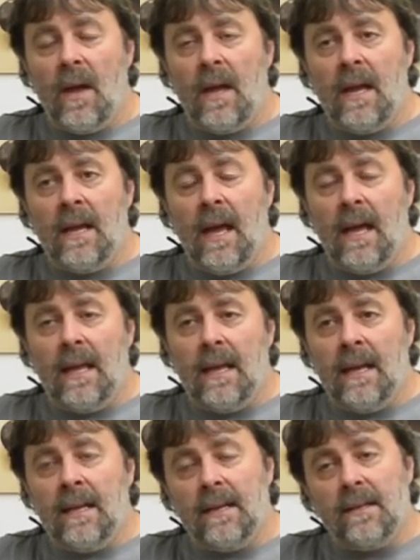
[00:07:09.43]

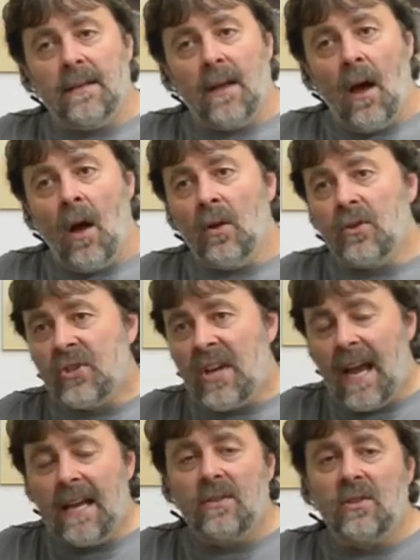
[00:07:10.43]
It all
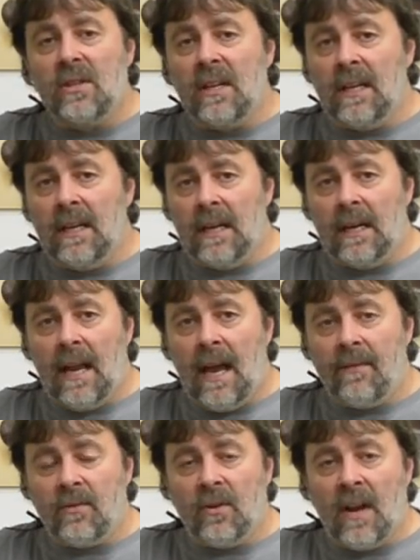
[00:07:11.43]
changed again
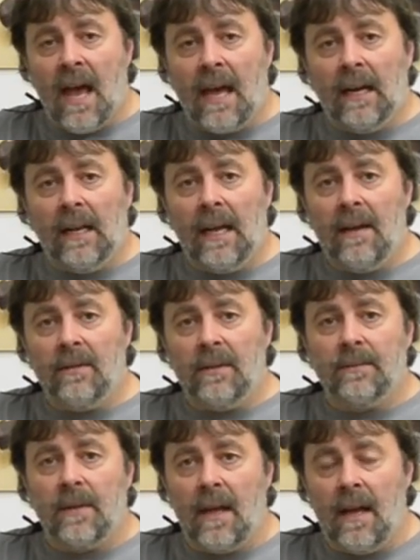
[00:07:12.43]
after
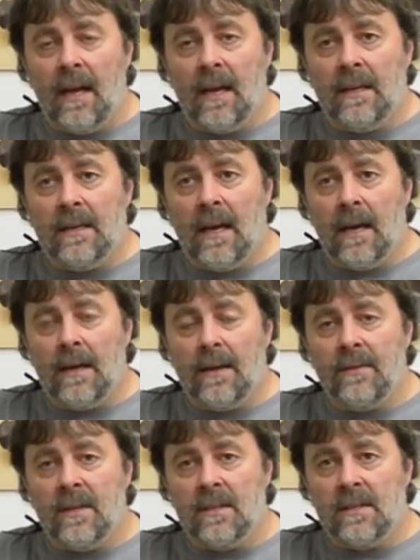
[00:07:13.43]
9/11, and
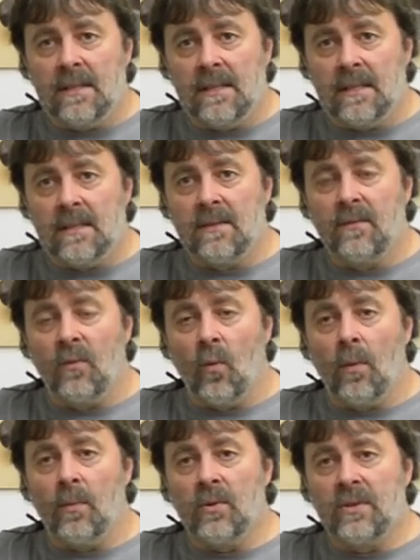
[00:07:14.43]
this
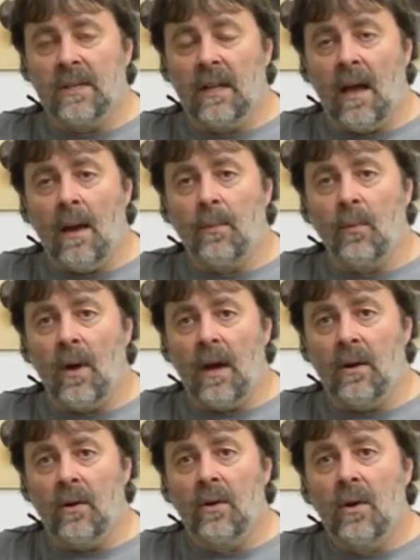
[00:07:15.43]
former SEAL
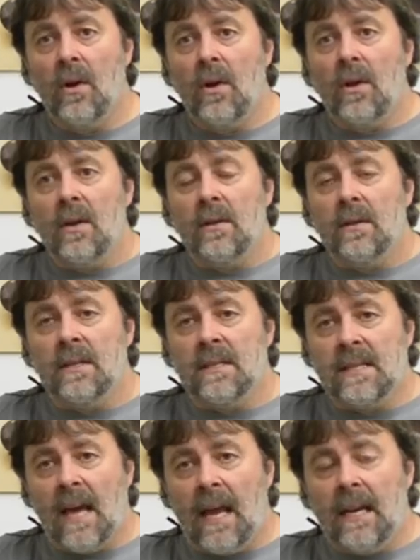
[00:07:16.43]
operator
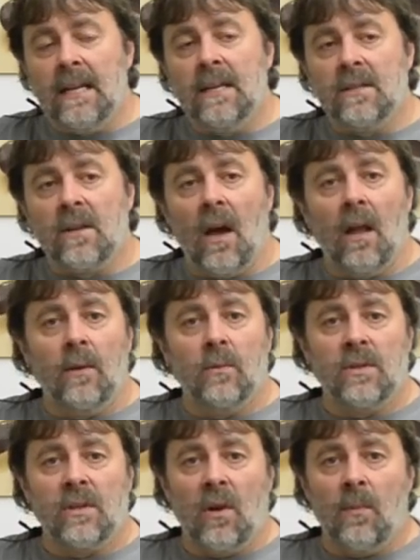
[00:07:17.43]
decided his calling
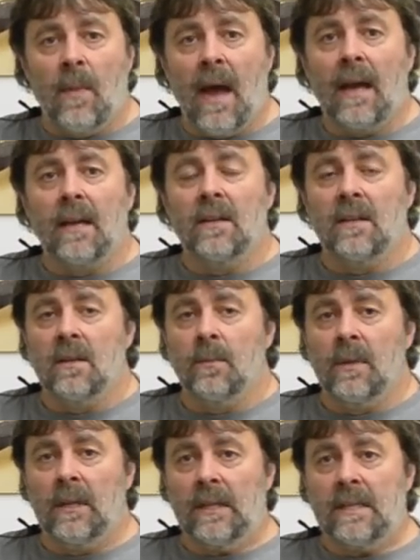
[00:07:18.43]
was to go back into the
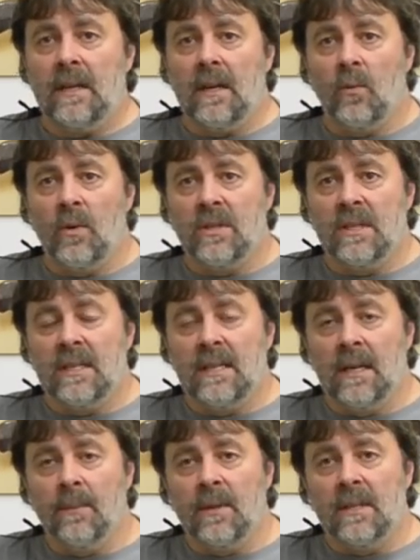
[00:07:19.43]
military, which he
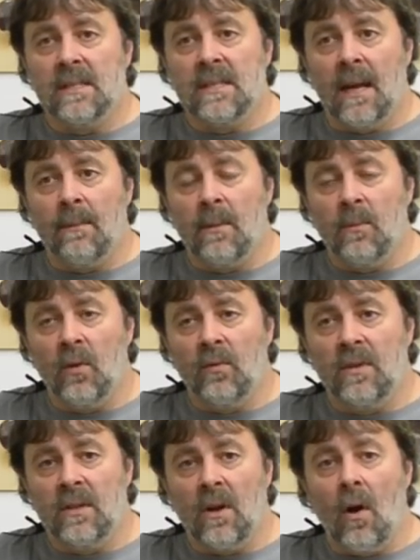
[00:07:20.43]
did, but this time he
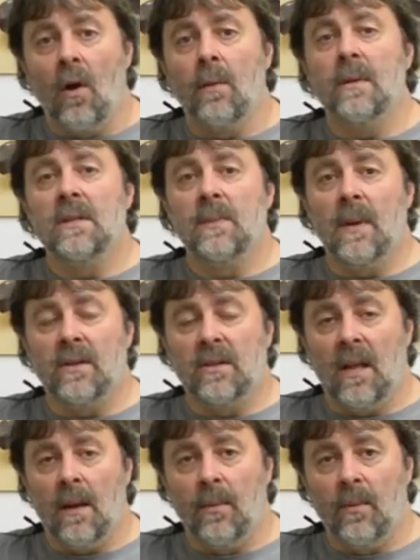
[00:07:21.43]
moved into Army
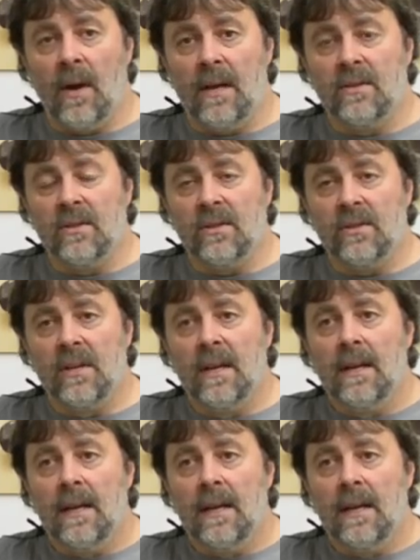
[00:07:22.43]
Special Operations.